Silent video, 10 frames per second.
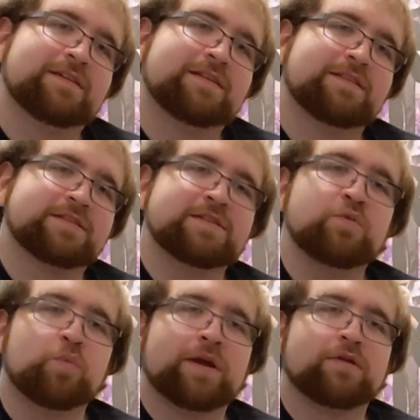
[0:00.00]
This yes, is a
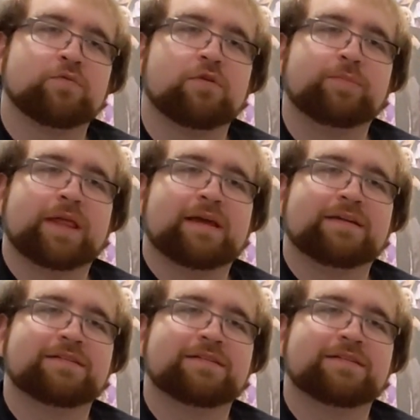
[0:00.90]
weird role cool. play.